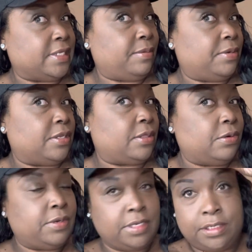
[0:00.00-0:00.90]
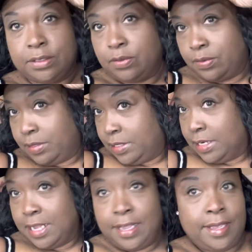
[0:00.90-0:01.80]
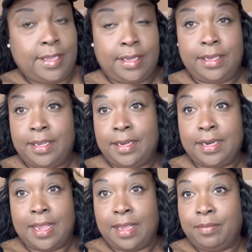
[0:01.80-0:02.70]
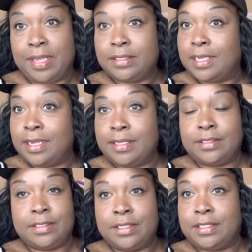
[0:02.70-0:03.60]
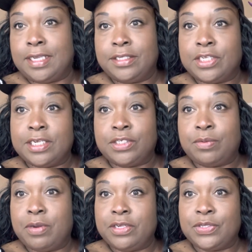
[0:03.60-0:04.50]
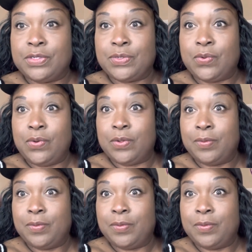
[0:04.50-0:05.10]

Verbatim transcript: able to throw this on and I'm about to head to take Josh the Boston to school.